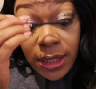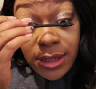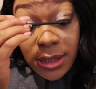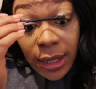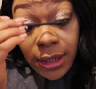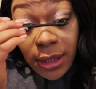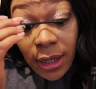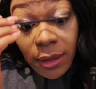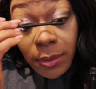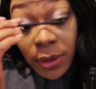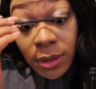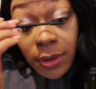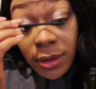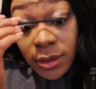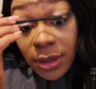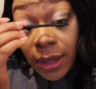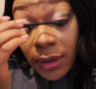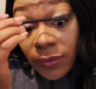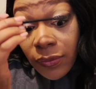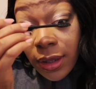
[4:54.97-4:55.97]

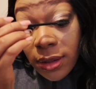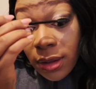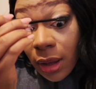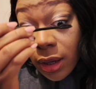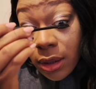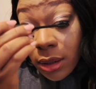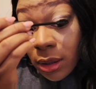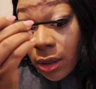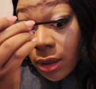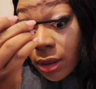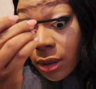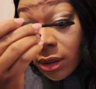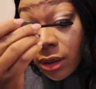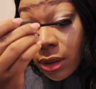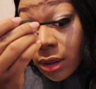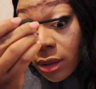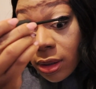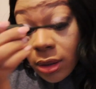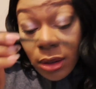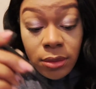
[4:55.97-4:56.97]

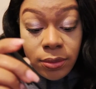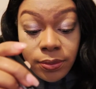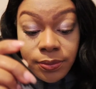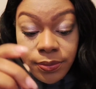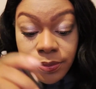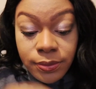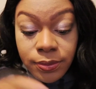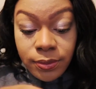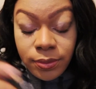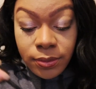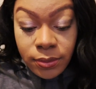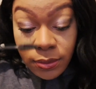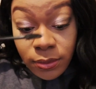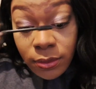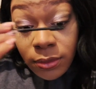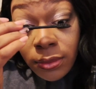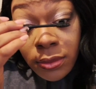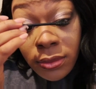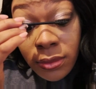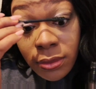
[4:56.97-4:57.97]

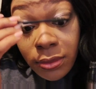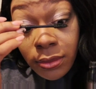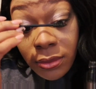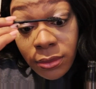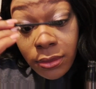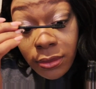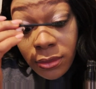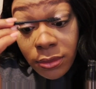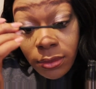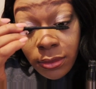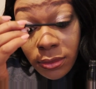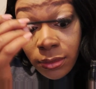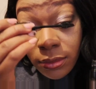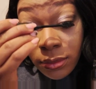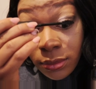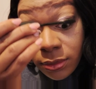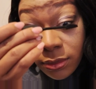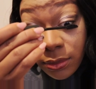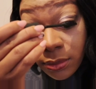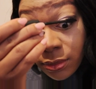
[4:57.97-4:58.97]

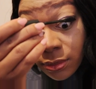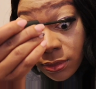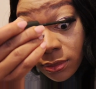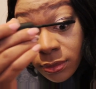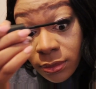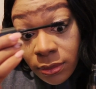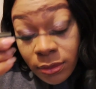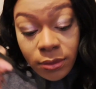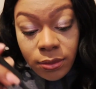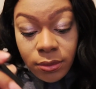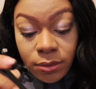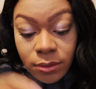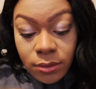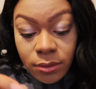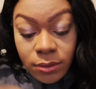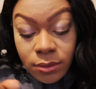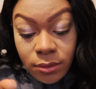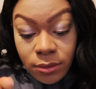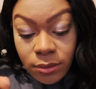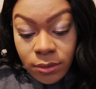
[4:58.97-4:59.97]

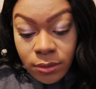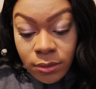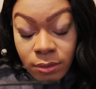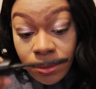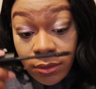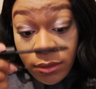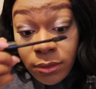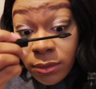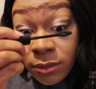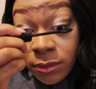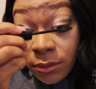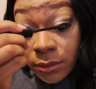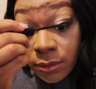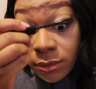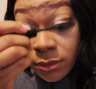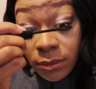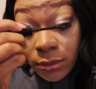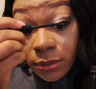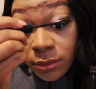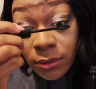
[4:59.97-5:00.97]

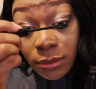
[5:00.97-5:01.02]
[no speech]